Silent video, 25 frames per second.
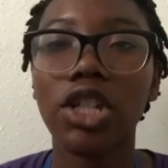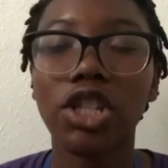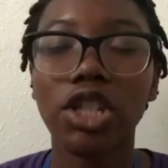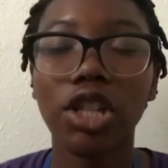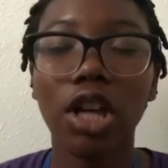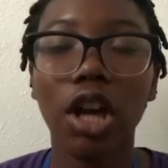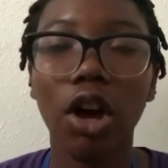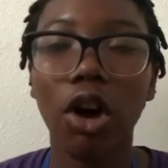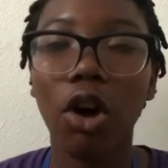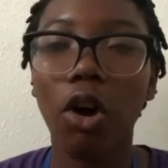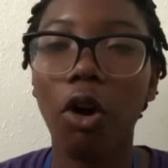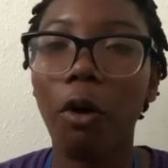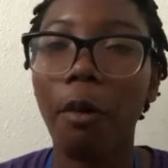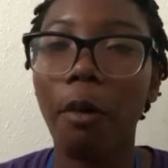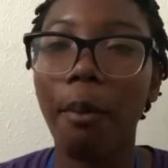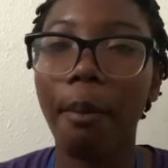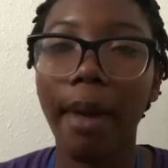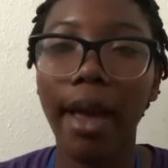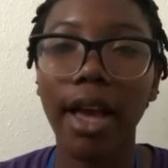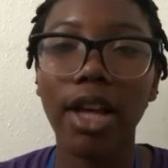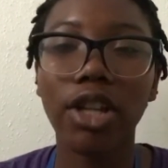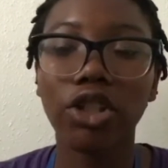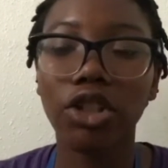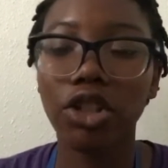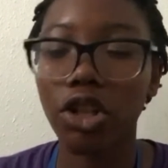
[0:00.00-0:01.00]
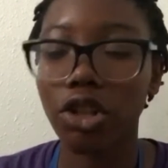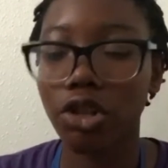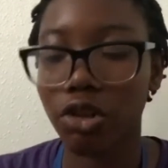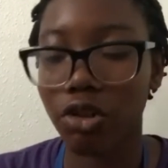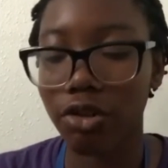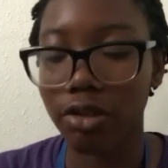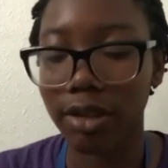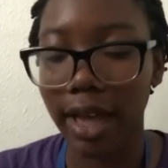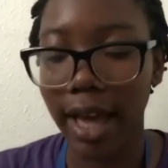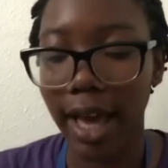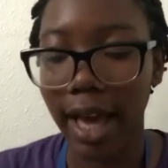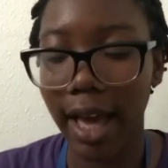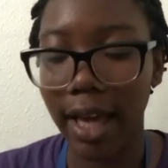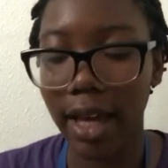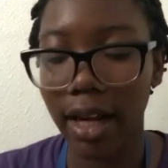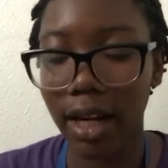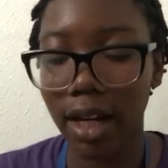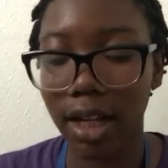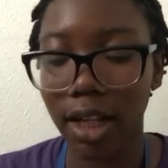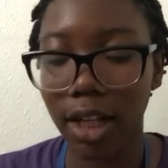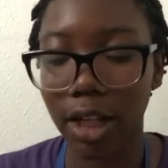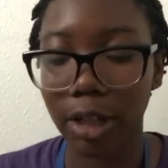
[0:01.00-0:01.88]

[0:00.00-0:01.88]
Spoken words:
So make sure you do that.